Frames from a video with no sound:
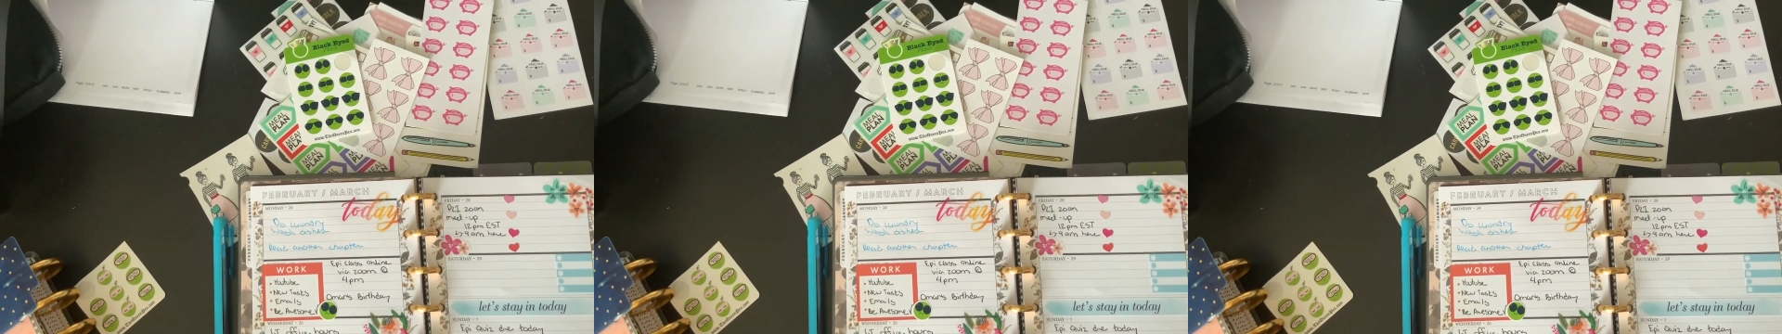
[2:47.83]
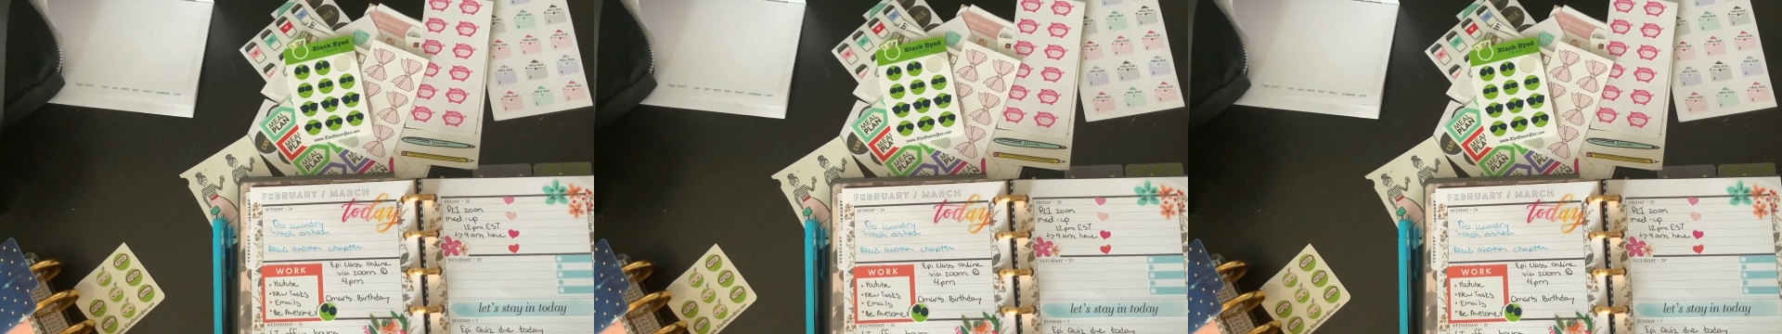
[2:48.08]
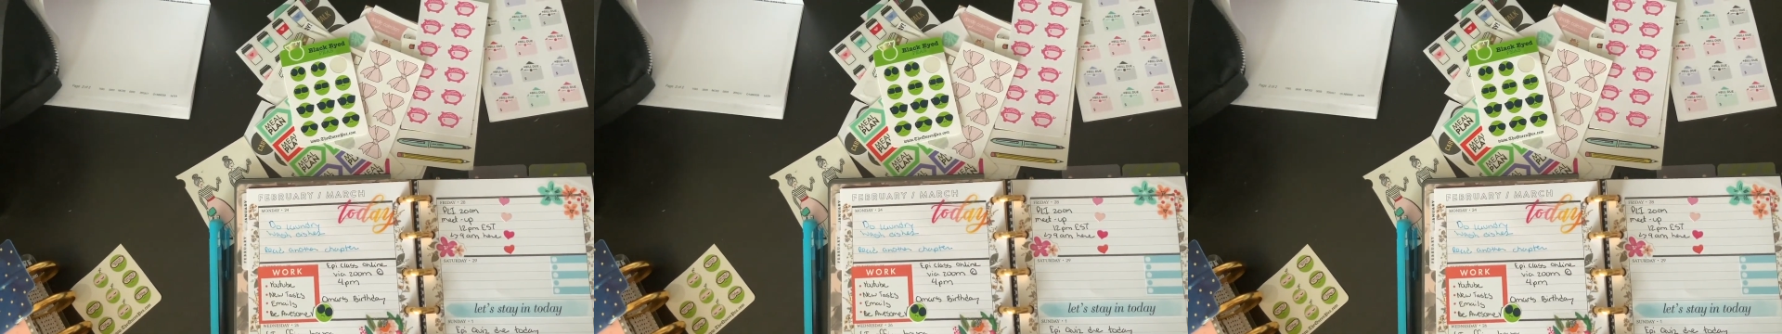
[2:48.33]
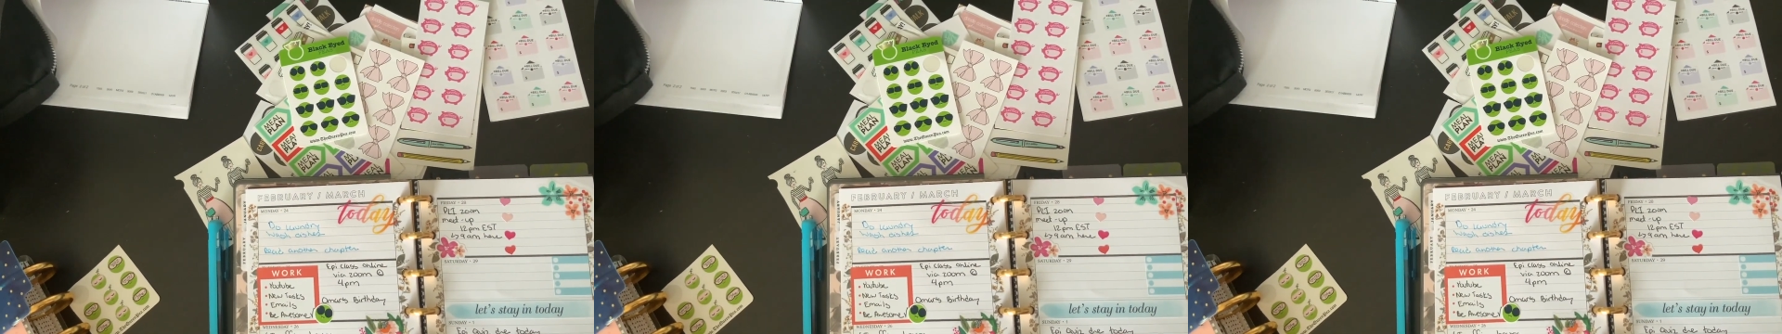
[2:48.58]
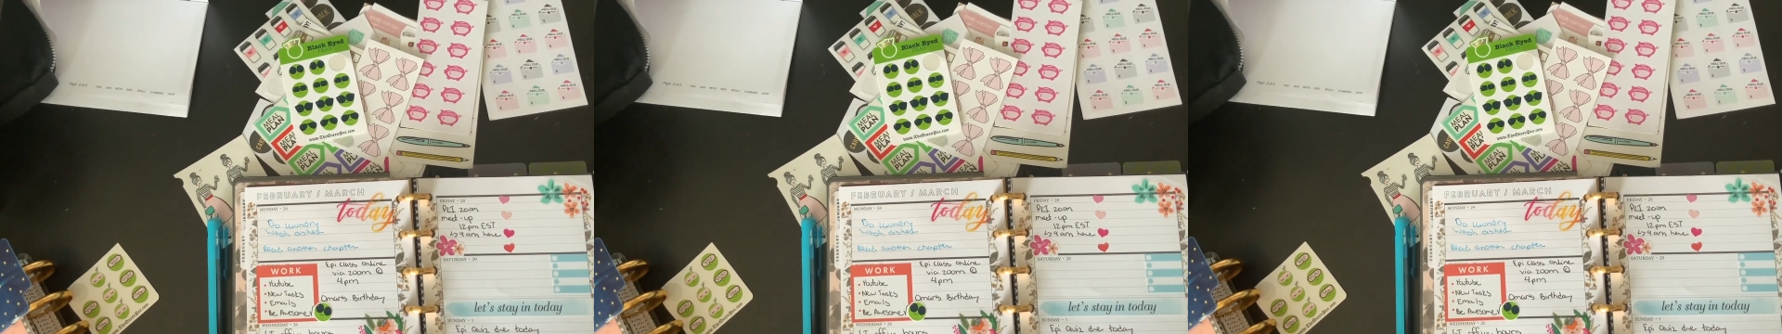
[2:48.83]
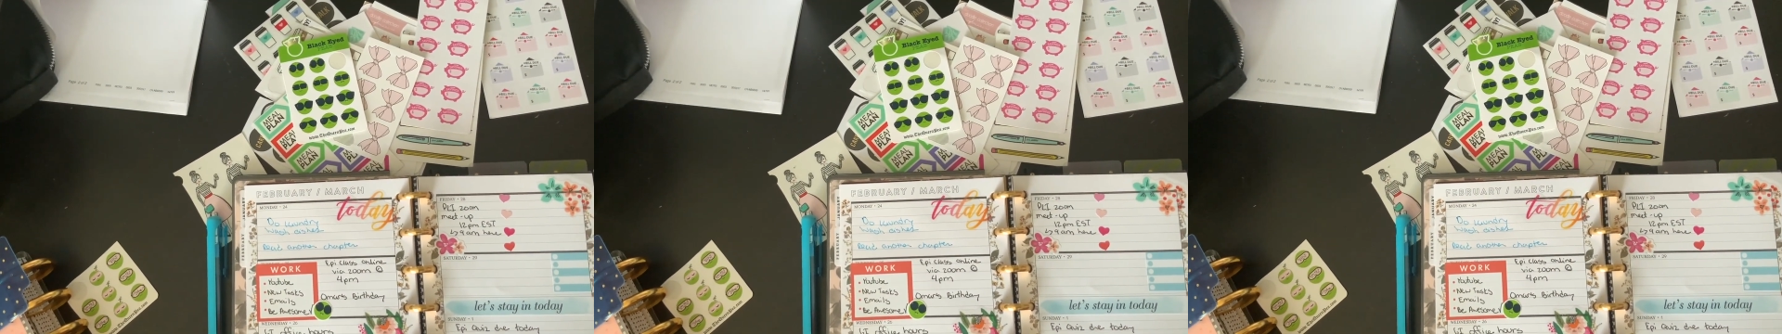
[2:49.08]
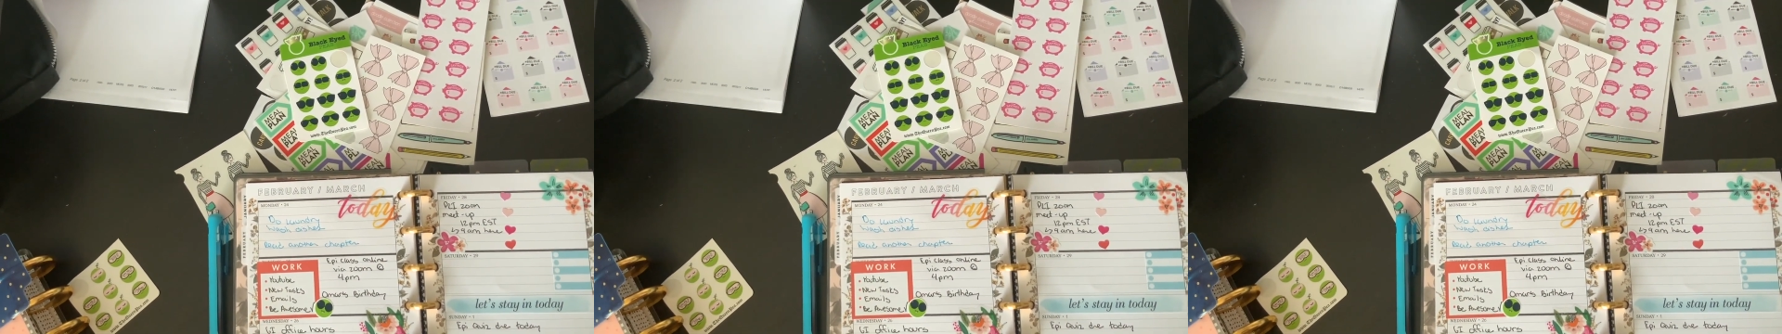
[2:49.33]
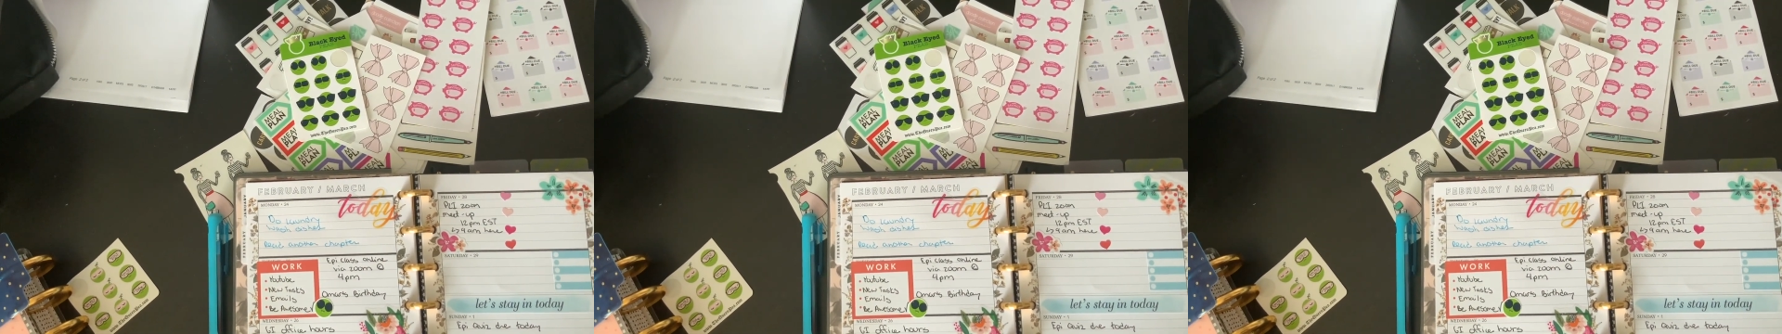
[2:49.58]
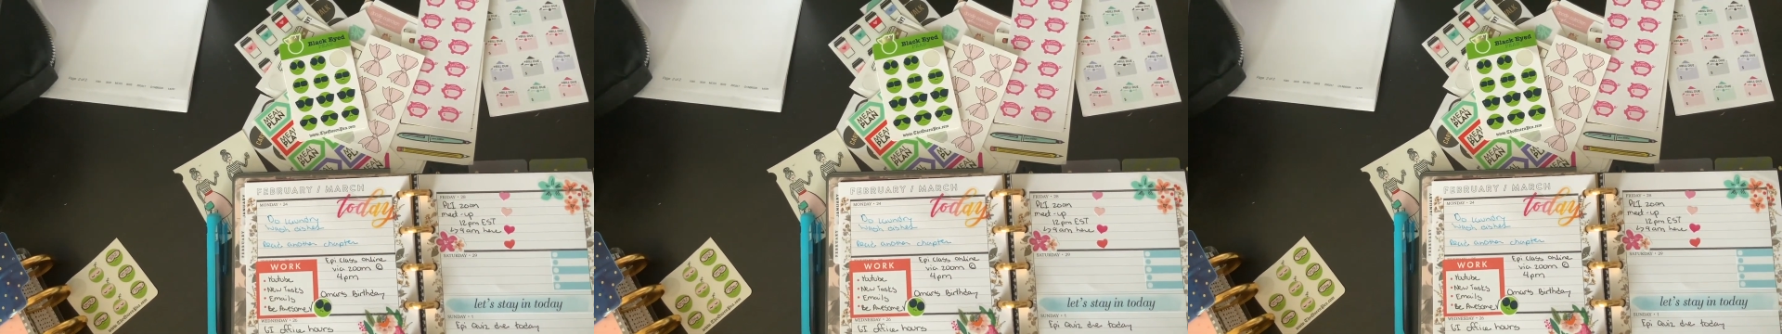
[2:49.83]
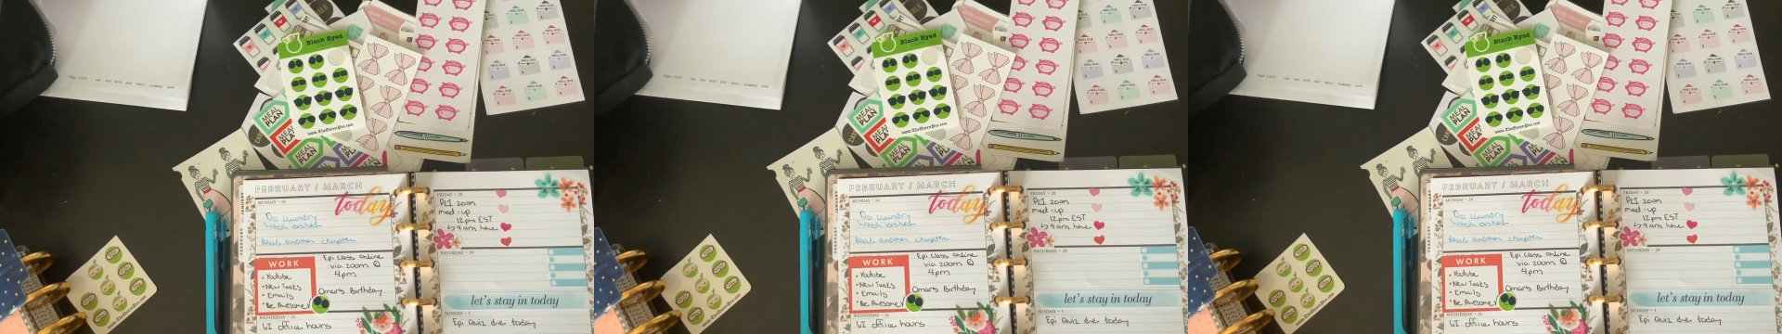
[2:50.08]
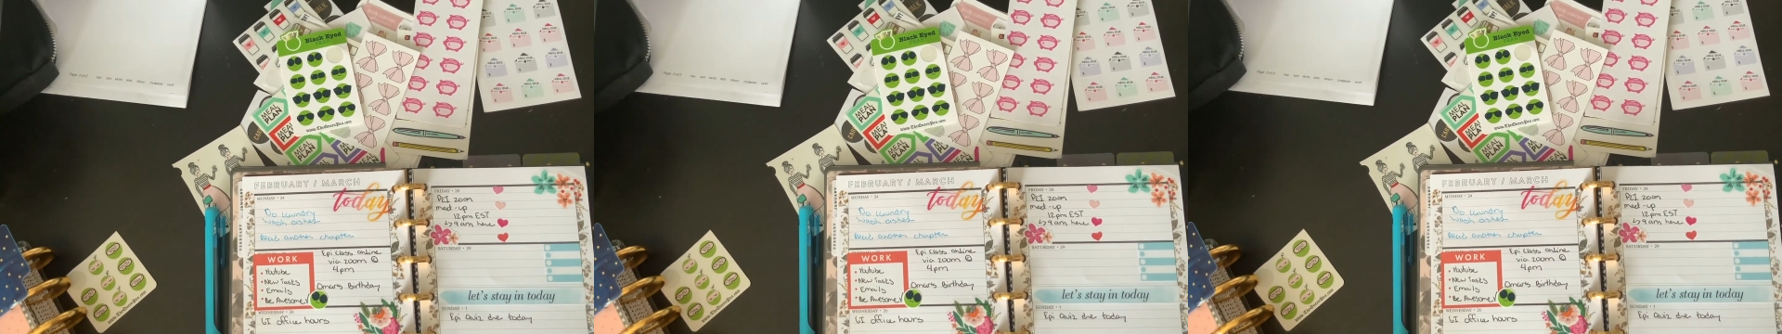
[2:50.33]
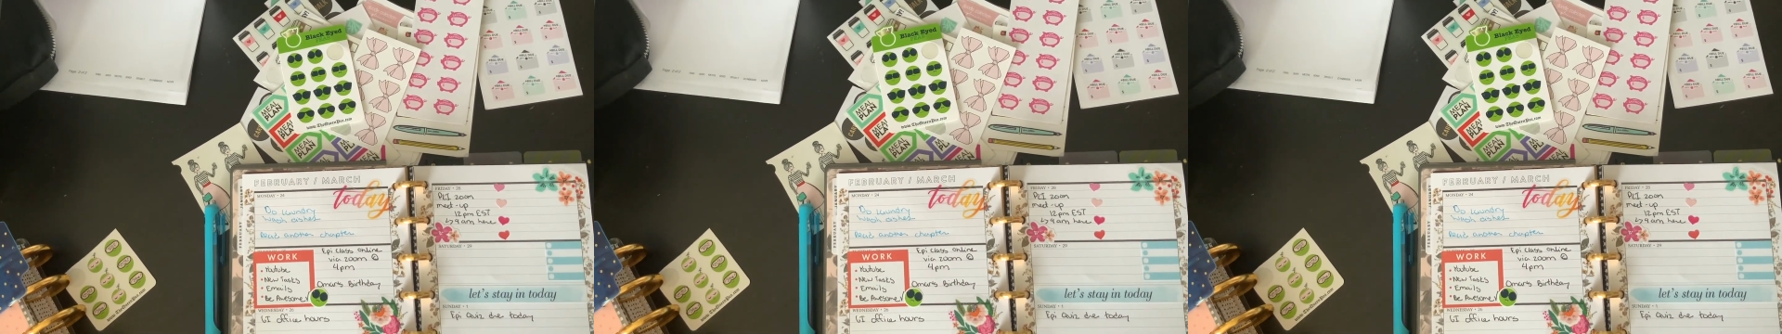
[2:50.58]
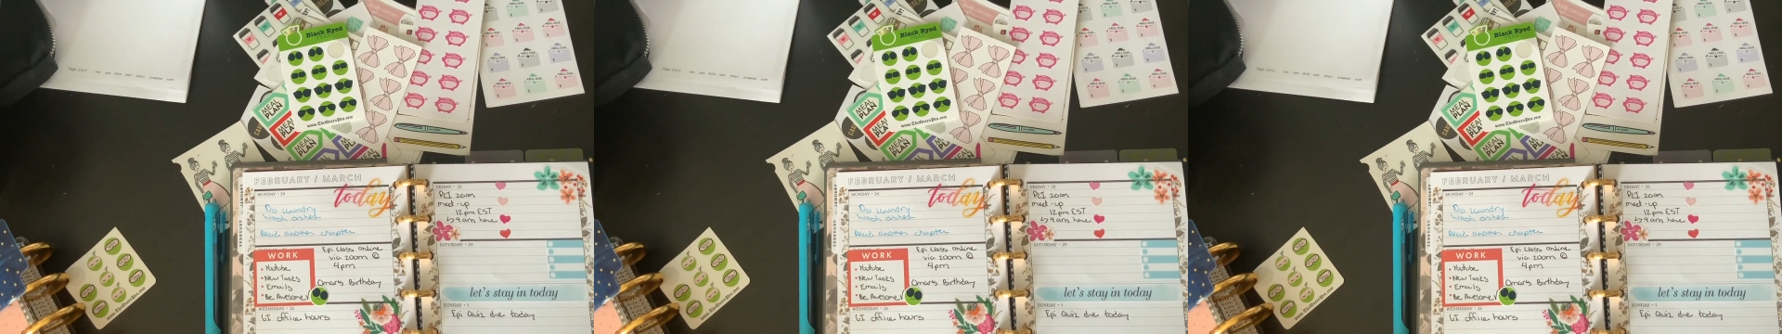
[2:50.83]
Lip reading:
Nobody's mouth can be seen.